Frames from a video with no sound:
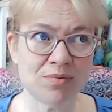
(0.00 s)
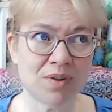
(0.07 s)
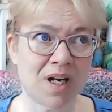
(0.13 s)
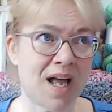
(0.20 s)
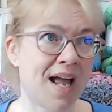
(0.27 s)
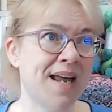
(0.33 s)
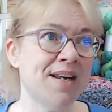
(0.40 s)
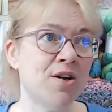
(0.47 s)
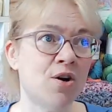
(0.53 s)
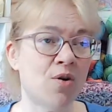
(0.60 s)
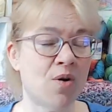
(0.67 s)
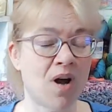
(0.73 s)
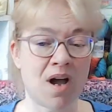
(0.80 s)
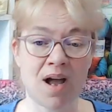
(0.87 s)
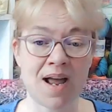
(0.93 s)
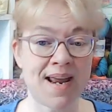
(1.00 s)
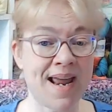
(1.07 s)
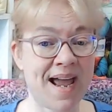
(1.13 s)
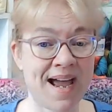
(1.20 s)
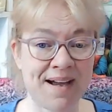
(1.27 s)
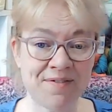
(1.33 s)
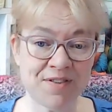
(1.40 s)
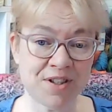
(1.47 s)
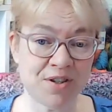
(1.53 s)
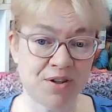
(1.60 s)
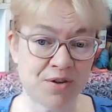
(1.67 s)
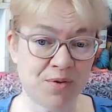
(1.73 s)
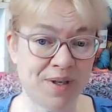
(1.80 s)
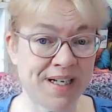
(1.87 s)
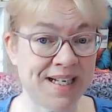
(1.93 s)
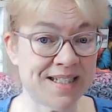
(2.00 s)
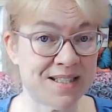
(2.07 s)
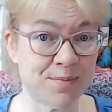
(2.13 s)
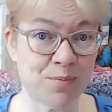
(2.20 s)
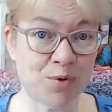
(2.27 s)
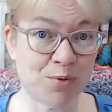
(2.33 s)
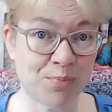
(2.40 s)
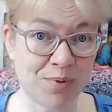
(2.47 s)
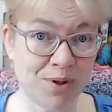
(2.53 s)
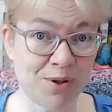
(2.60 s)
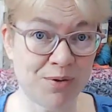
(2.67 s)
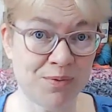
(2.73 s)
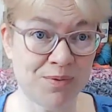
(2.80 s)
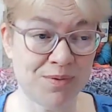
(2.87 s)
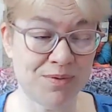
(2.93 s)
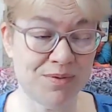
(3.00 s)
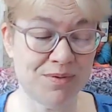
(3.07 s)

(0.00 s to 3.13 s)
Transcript: I know I have to go and get some more bloom